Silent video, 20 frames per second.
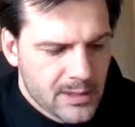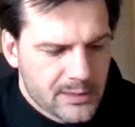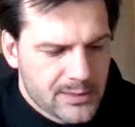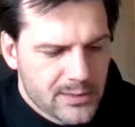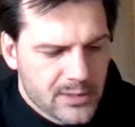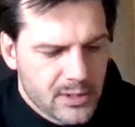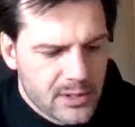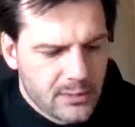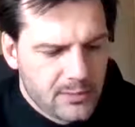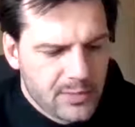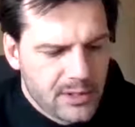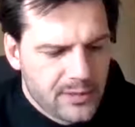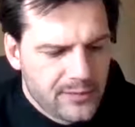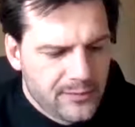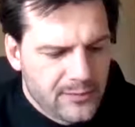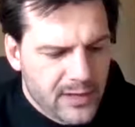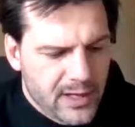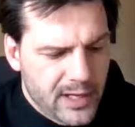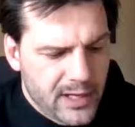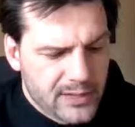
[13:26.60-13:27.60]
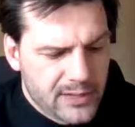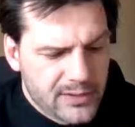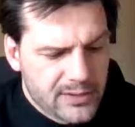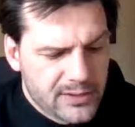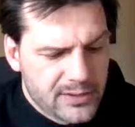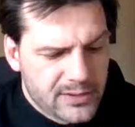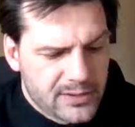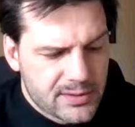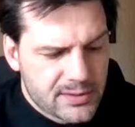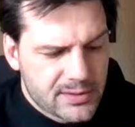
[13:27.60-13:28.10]
It's going to be a financial
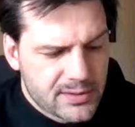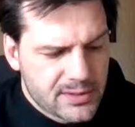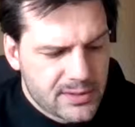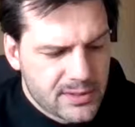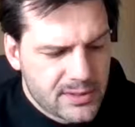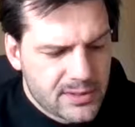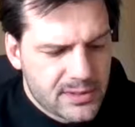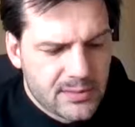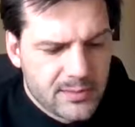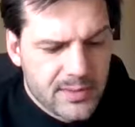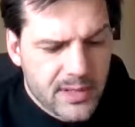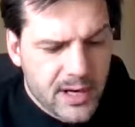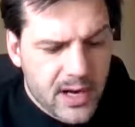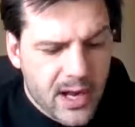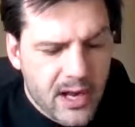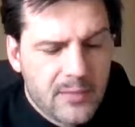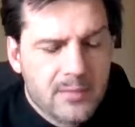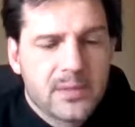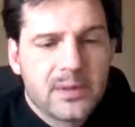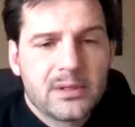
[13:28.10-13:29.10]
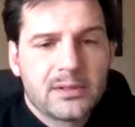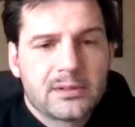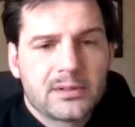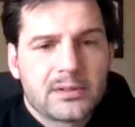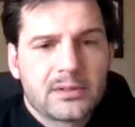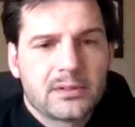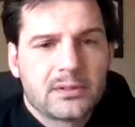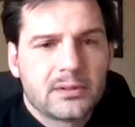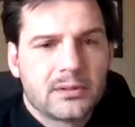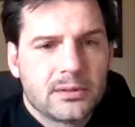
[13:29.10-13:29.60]
system that I
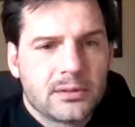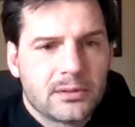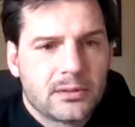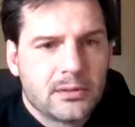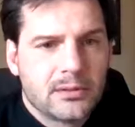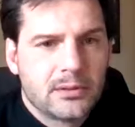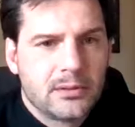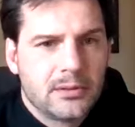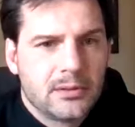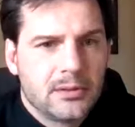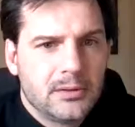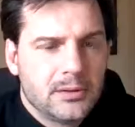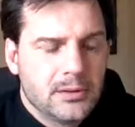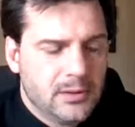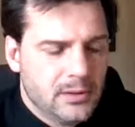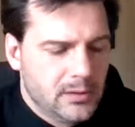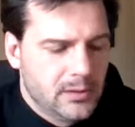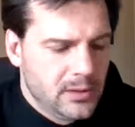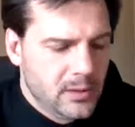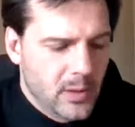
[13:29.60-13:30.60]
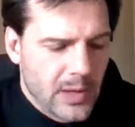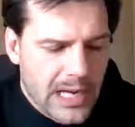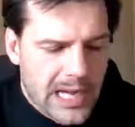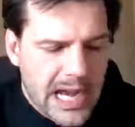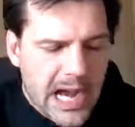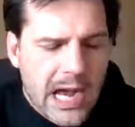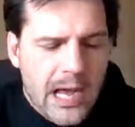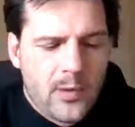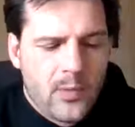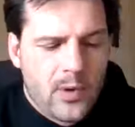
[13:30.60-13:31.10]
built the way
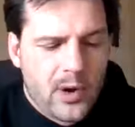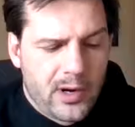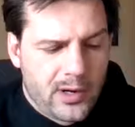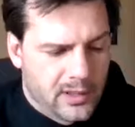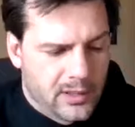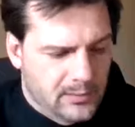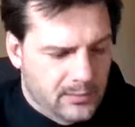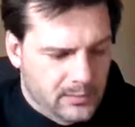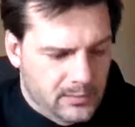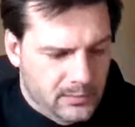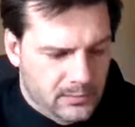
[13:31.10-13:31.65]
I want it,